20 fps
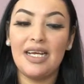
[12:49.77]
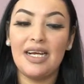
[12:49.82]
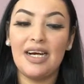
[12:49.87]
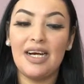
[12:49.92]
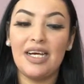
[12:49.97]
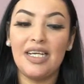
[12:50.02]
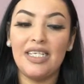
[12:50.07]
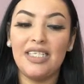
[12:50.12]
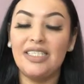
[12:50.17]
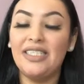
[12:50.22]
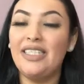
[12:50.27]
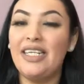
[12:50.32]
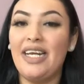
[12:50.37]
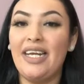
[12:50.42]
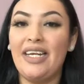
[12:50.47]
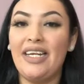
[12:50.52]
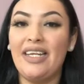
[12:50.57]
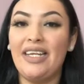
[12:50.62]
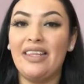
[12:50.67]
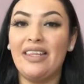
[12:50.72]
on a
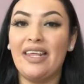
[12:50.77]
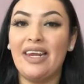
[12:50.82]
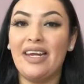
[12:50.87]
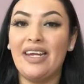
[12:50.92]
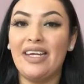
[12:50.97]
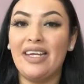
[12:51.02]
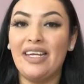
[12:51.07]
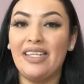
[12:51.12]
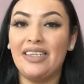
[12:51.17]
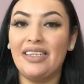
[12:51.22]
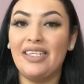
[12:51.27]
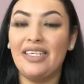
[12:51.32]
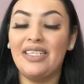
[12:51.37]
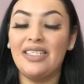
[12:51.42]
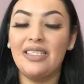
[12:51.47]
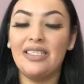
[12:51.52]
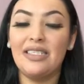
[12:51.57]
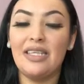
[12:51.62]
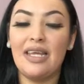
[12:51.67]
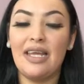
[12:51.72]
daily that I get
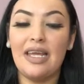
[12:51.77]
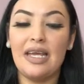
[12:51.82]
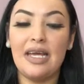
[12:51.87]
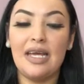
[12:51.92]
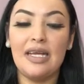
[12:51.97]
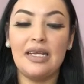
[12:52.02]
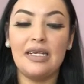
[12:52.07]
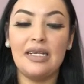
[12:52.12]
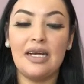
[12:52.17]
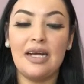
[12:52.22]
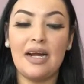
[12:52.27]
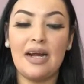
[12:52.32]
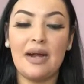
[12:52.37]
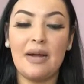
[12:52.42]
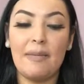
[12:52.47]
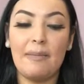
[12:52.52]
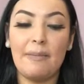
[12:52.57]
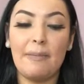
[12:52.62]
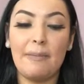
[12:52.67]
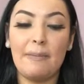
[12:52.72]
this. And
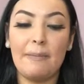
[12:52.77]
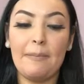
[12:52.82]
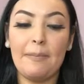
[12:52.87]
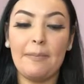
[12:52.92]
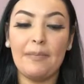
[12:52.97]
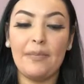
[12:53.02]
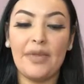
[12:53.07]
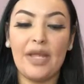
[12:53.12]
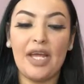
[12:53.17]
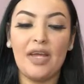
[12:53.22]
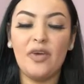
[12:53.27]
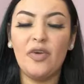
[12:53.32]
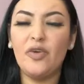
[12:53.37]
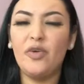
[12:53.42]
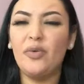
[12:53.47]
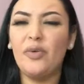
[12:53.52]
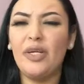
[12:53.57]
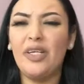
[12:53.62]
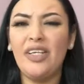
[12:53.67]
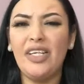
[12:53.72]
I don't
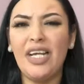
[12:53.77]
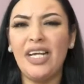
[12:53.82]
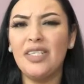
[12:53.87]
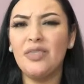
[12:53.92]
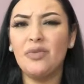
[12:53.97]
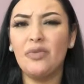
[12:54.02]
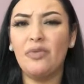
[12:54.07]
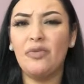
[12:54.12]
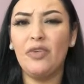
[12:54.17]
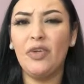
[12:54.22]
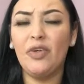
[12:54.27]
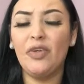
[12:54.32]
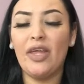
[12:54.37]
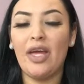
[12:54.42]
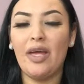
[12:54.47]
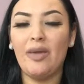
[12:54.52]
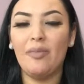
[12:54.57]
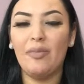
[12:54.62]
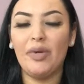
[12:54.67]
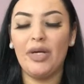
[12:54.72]
know why you guys would feel
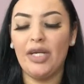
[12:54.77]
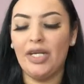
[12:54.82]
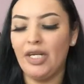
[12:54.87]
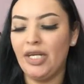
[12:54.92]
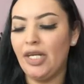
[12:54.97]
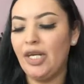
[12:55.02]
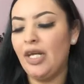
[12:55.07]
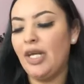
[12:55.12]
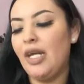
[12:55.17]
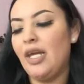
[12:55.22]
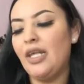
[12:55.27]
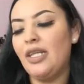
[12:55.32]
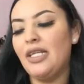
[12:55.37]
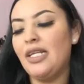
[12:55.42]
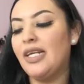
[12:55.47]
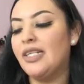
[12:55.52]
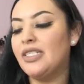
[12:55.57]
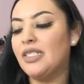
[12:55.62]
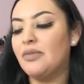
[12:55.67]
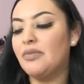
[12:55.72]
that, but
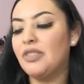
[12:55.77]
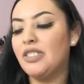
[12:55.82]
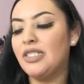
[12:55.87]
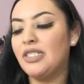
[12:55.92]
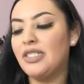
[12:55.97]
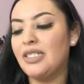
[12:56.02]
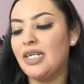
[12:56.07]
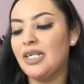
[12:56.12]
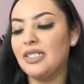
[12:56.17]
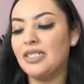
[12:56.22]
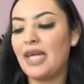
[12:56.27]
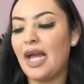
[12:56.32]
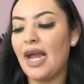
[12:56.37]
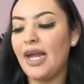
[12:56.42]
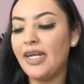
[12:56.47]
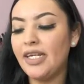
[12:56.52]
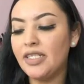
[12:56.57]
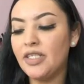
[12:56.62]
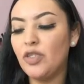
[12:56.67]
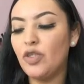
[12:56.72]
the assumption says,
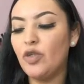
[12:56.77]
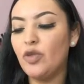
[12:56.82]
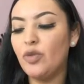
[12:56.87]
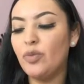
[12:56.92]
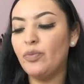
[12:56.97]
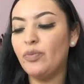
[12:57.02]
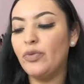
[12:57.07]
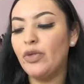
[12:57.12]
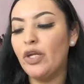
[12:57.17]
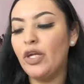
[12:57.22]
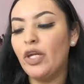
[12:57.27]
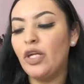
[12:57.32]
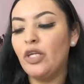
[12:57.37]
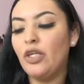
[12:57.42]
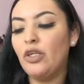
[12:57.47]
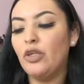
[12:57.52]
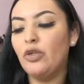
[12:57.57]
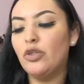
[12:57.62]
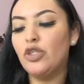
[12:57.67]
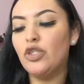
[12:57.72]
I assume
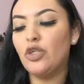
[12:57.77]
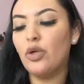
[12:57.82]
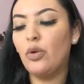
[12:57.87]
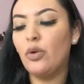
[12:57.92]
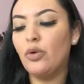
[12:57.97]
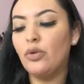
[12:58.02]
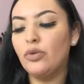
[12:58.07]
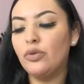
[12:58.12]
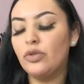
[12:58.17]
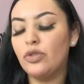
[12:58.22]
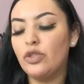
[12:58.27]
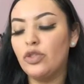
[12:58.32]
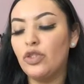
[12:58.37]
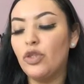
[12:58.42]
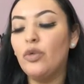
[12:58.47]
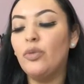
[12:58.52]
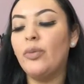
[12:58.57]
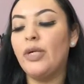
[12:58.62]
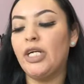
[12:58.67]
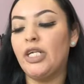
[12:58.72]
you show
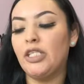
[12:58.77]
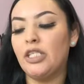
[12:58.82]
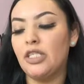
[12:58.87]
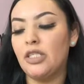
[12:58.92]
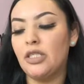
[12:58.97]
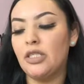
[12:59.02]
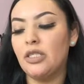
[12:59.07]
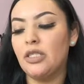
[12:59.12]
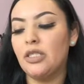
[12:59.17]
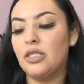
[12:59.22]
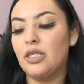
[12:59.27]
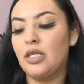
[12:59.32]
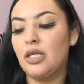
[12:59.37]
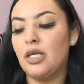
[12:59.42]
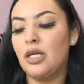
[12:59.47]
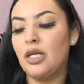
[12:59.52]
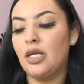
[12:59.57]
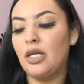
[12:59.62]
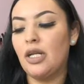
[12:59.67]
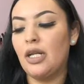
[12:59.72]
too much,
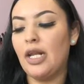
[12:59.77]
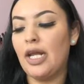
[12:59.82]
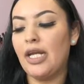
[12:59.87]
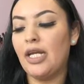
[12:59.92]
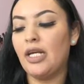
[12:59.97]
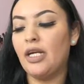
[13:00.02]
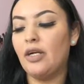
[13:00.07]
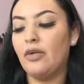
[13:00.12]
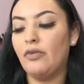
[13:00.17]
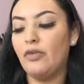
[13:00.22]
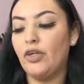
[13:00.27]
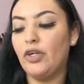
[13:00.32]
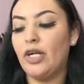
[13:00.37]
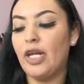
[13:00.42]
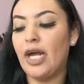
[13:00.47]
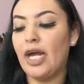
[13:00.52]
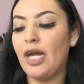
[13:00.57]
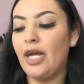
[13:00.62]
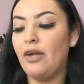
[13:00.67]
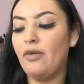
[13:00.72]
like, of your
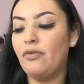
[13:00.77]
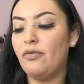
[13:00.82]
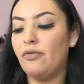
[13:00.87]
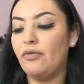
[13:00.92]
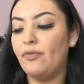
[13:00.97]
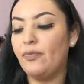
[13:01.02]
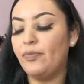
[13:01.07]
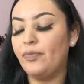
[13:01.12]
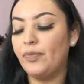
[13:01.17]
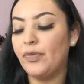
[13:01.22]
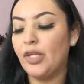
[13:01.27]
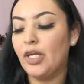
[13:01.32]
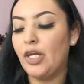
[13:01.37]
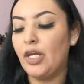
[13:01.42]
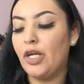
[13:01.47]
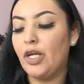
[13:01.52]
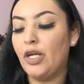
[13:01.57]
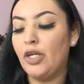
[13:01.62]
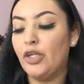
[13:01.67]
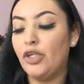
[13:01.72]
life,
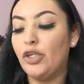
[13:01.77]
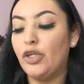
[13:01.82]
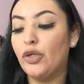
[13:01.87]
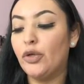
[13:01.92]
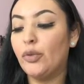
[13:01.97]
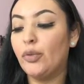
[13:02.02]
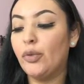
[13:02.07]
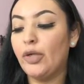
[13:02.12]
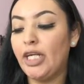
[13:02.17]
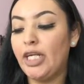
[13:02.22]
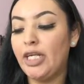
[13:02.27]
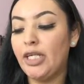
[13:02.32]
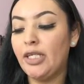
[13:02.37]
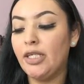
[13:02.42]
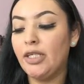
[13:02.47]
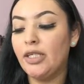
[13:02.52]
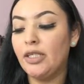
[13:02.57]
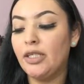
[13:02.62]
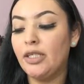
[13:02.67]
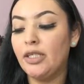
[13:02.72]
your
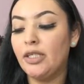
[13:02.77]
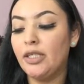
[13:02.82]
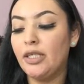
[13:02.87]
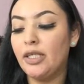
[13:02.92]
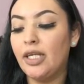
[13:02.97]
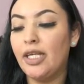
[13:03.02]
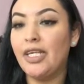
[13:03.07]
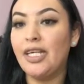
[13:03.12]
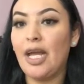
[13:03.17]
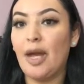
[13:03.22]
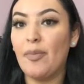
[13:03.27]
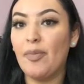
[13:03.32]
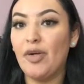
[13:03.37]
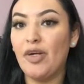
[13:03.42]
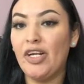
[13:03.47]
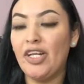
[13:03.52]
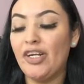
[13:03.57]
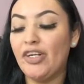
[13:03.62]
ring, in capital